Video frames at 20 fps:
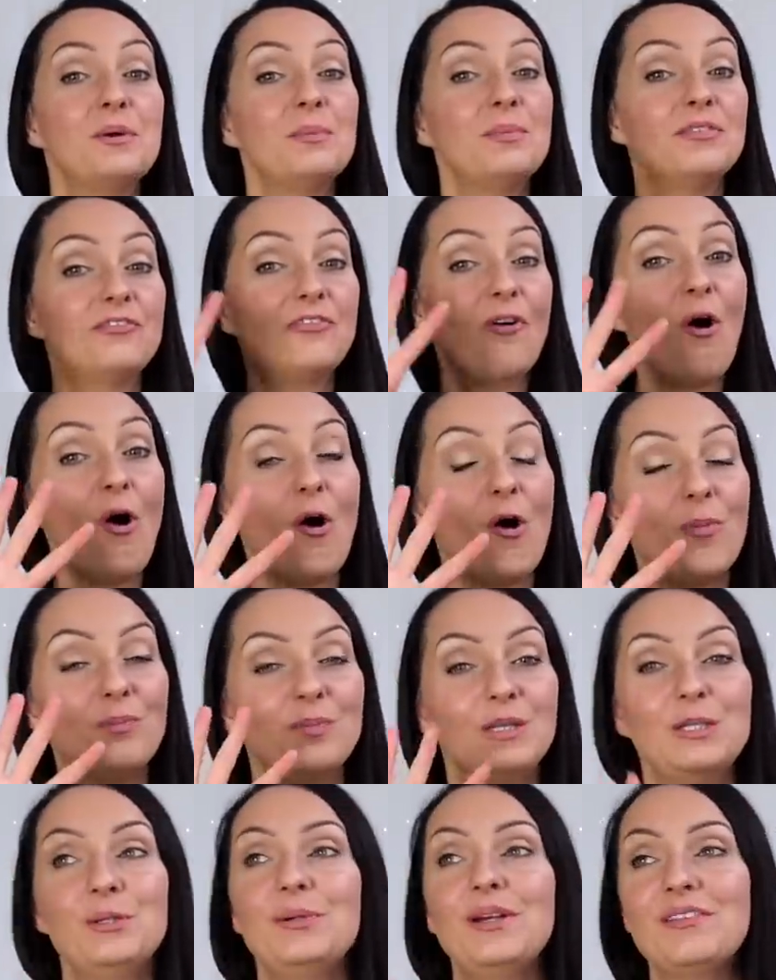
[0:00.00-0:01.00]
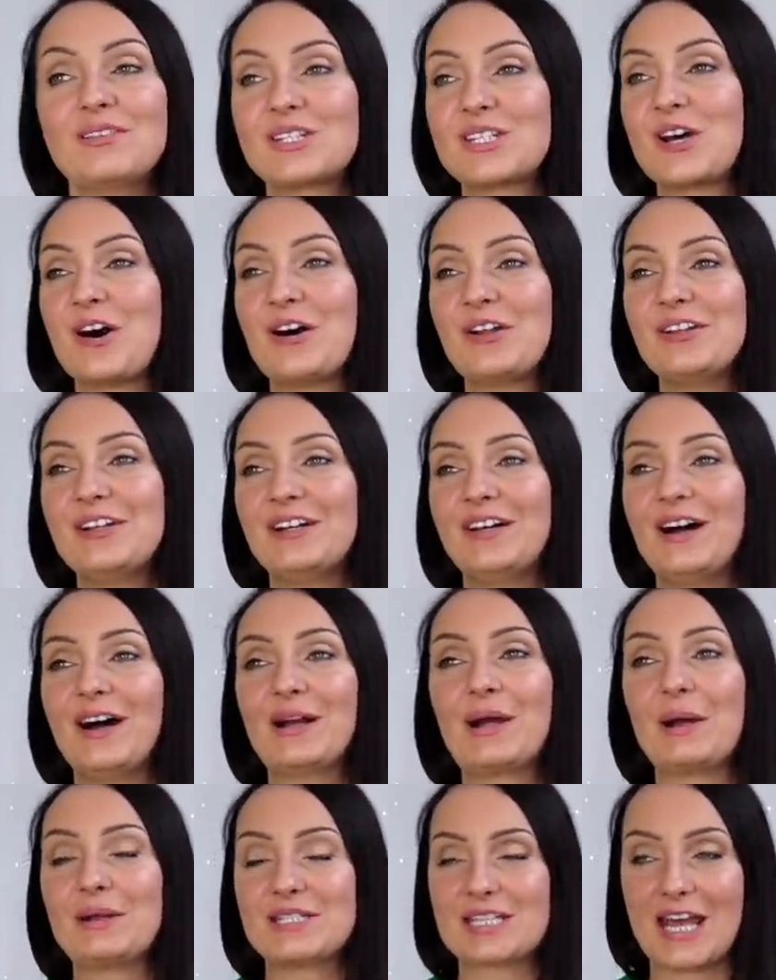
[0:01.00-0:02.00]
number four. Louis Vuitton
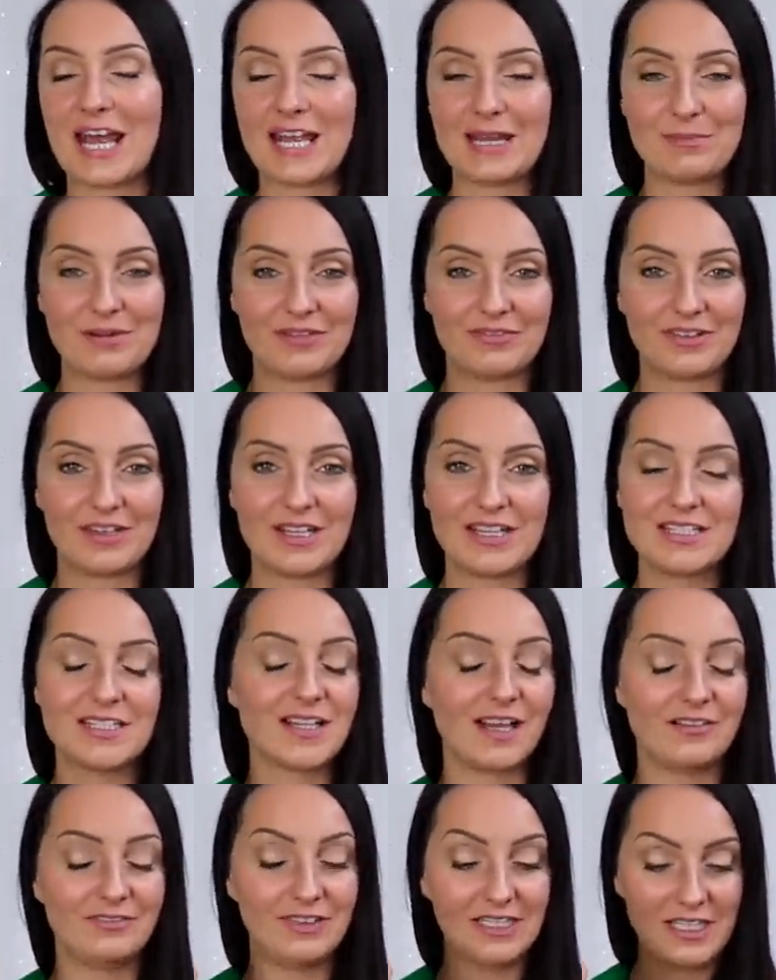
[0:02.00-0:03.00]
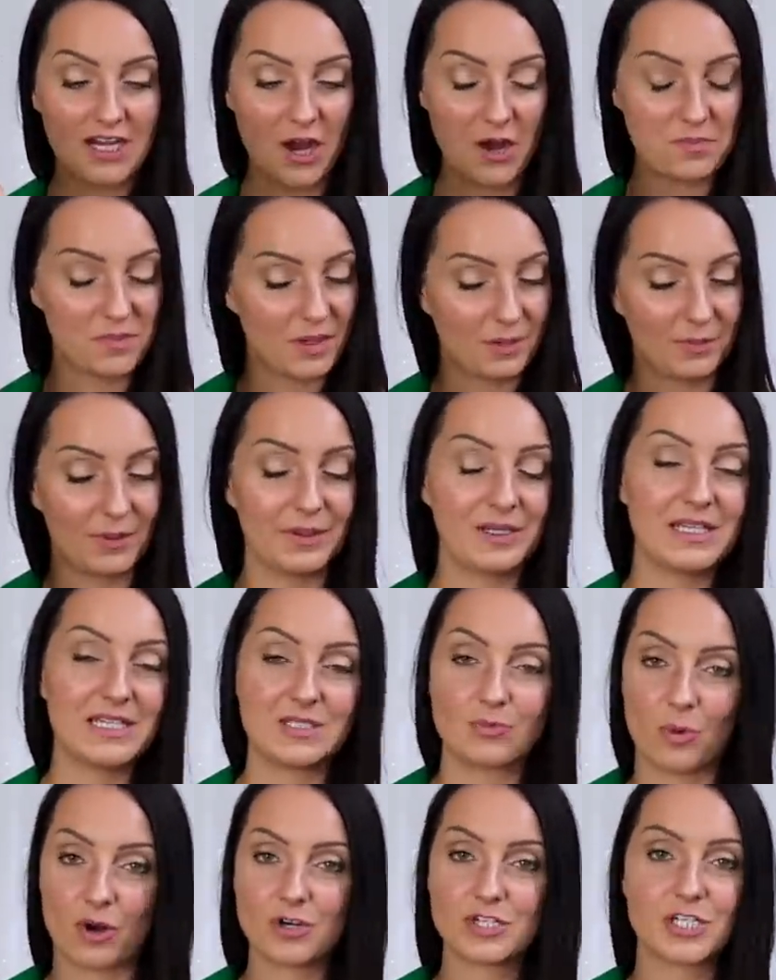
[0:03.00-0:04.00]
are going to hate me for this. I really hope no one
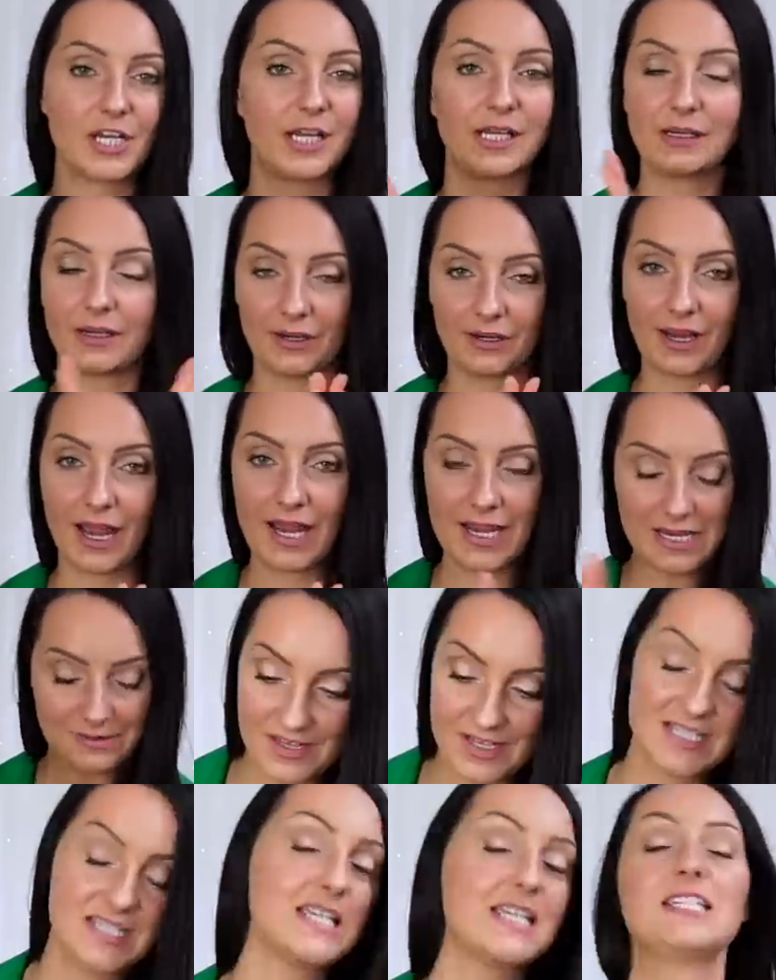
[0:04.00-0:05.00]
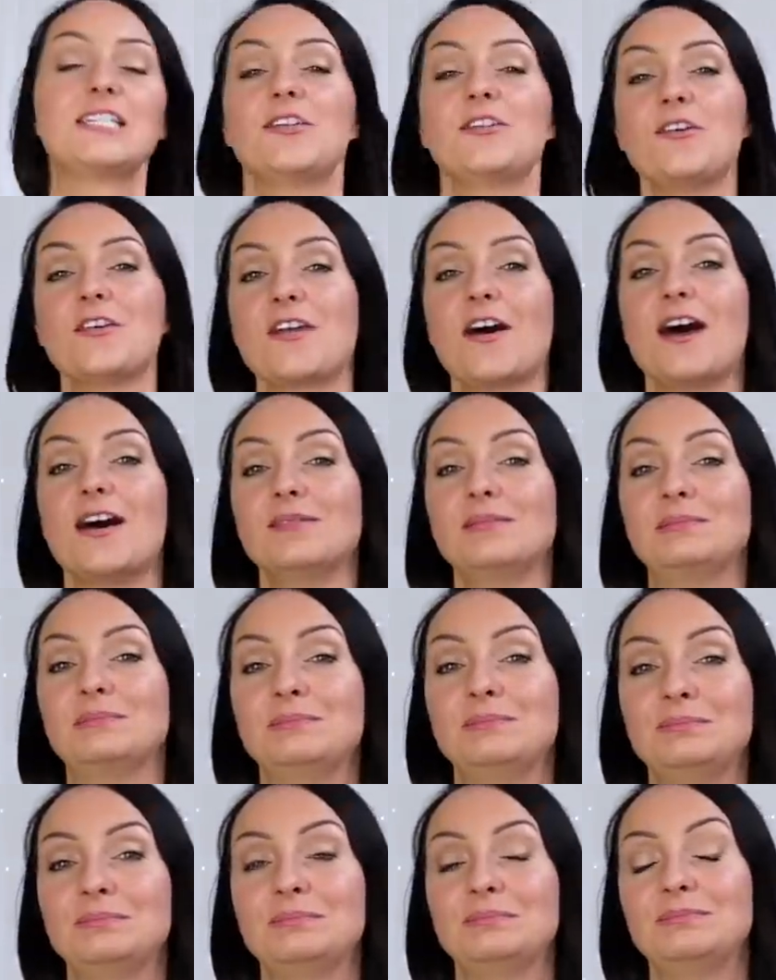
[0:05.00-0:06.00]
is watching, okay? This is another
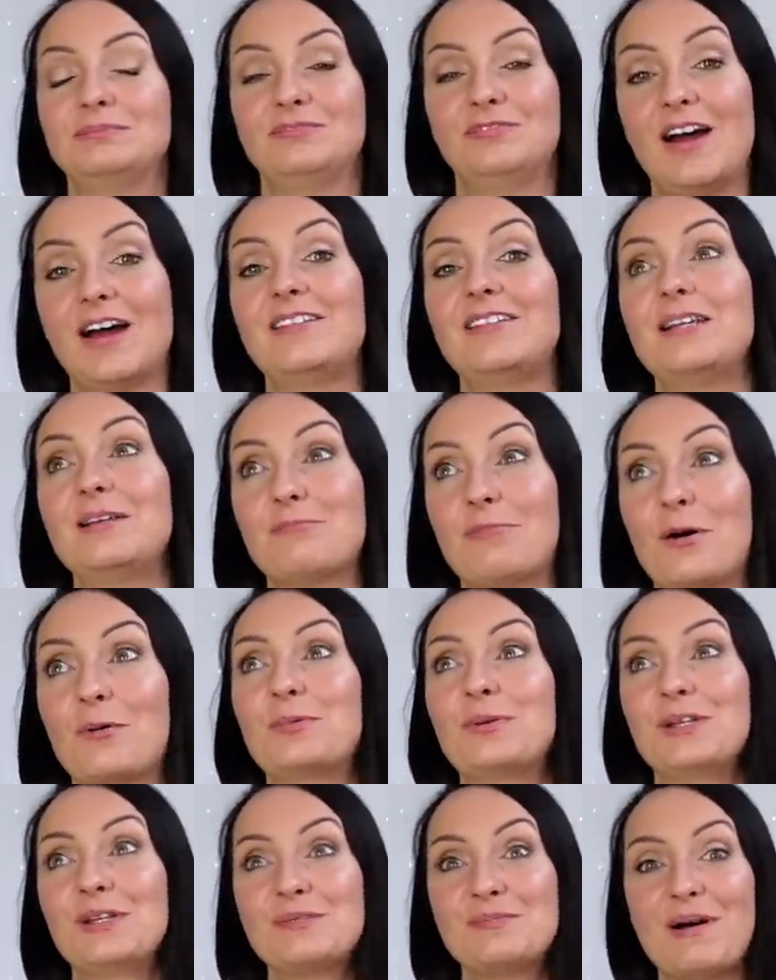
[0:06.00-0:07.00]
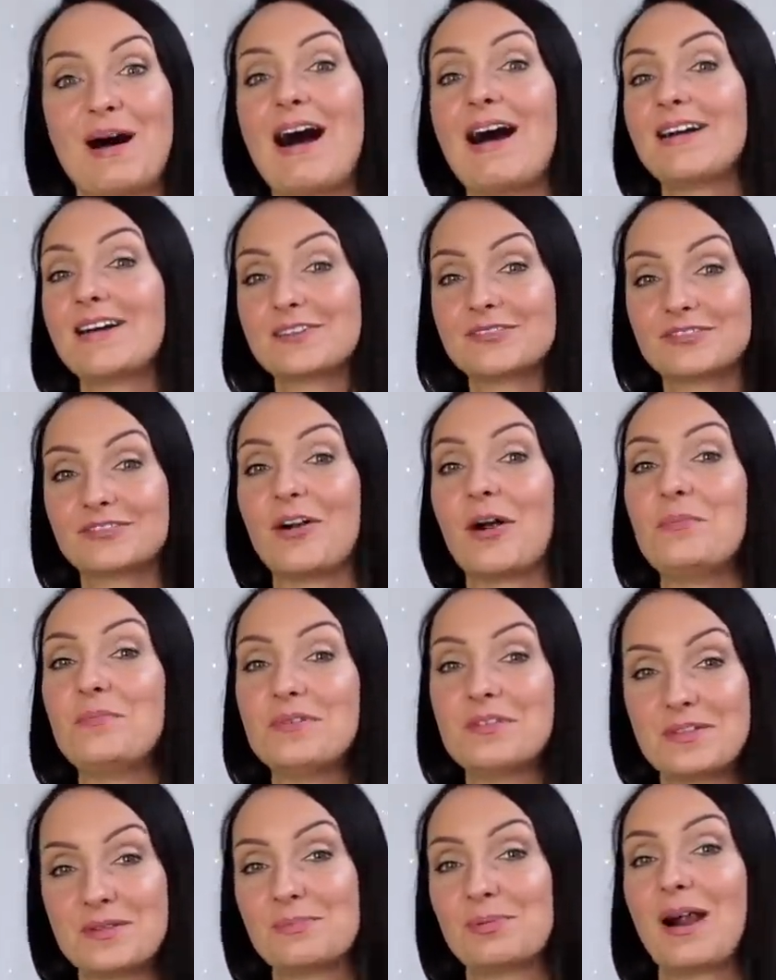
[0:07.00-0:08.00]
very popular bag
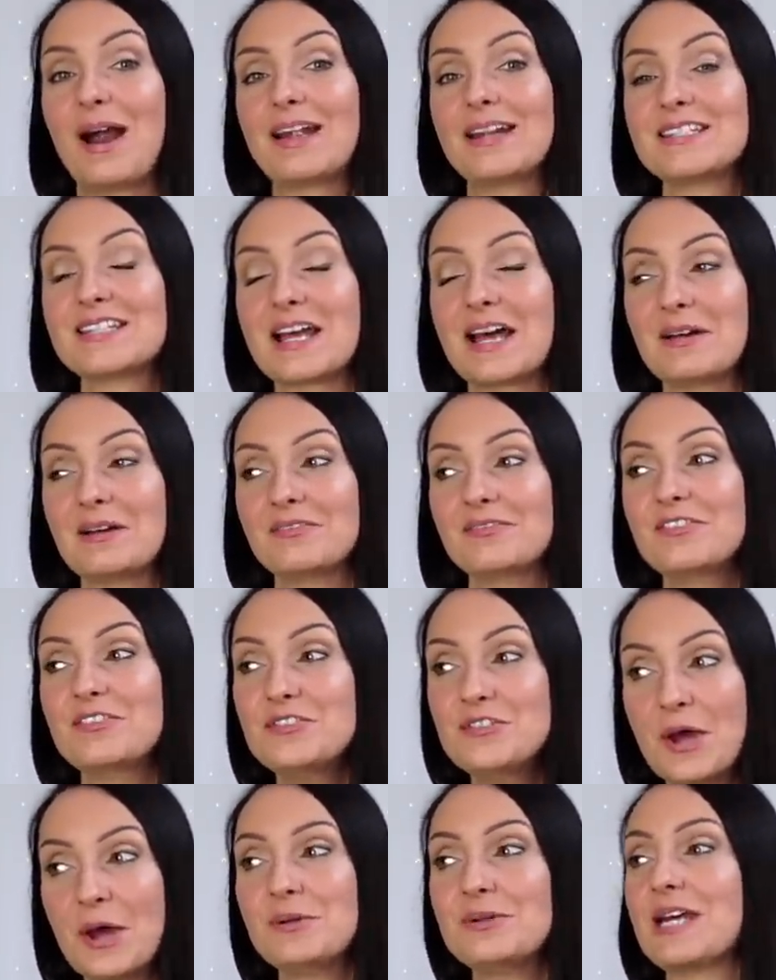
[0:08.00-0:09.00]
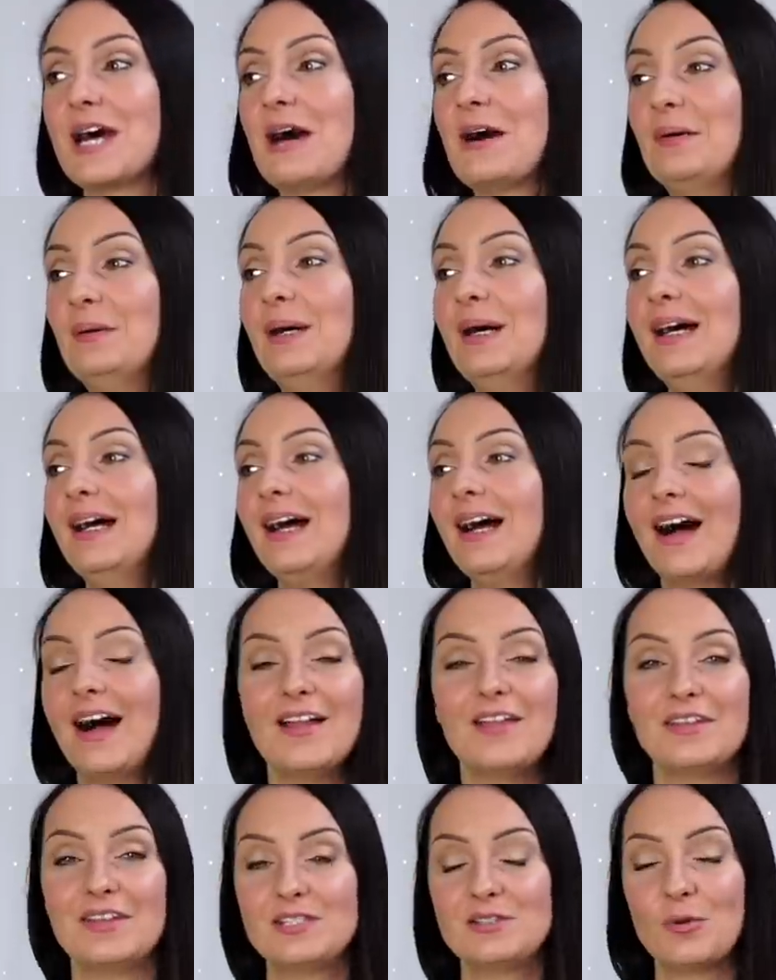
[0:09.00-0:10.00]
from the brand. I've no doubt
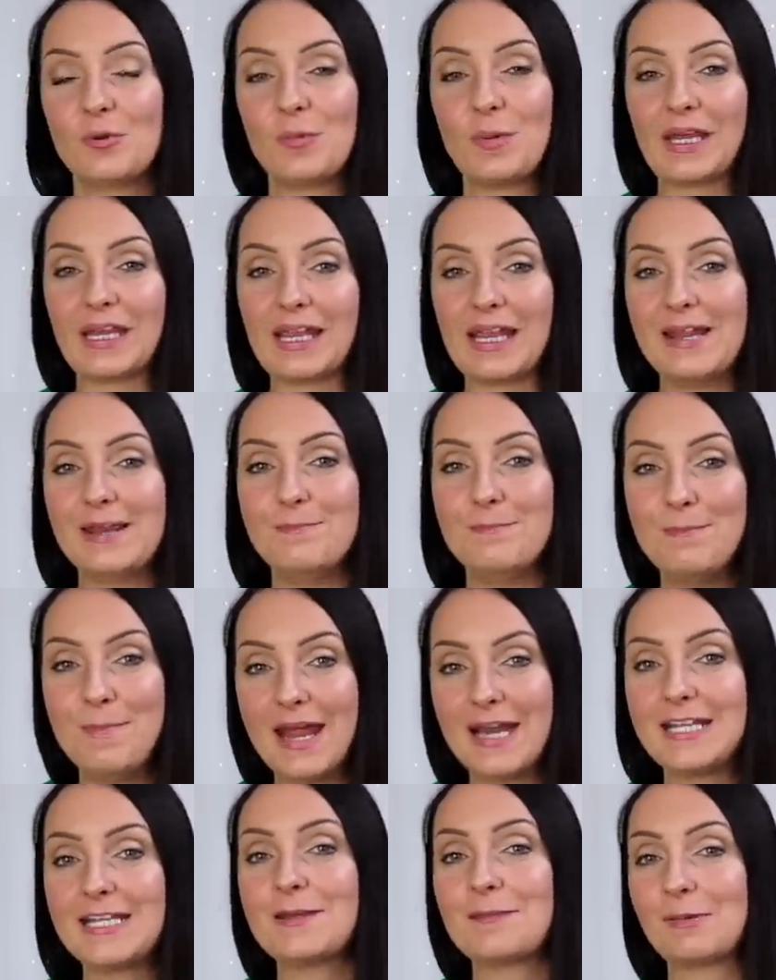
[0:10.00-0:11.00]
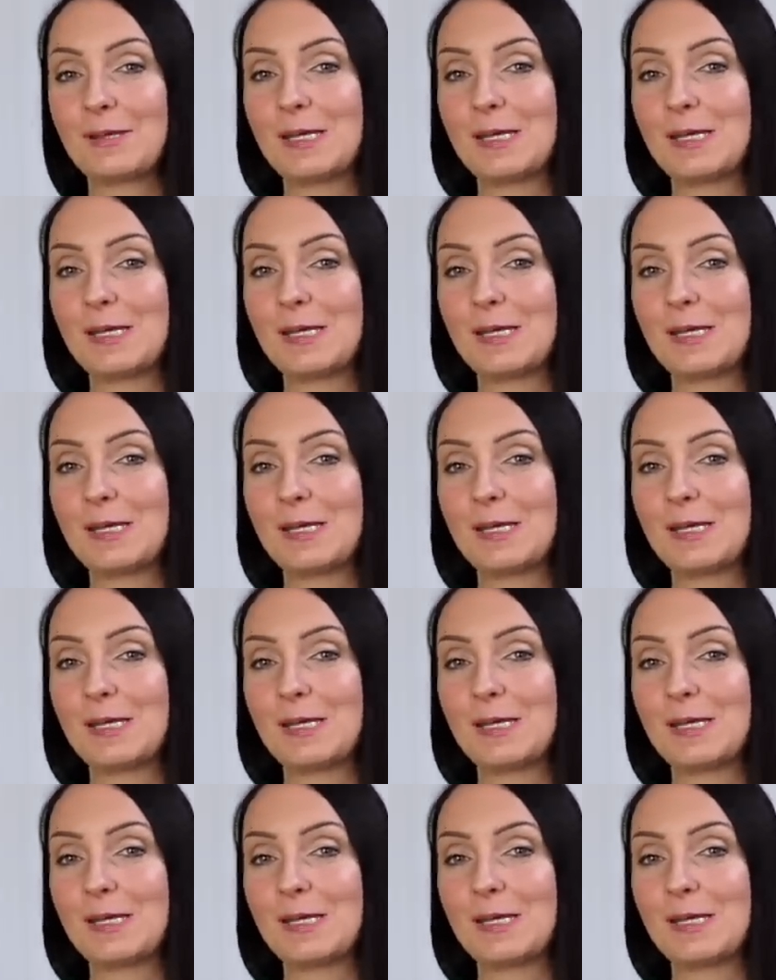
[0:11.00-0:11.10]
uh, these will be in many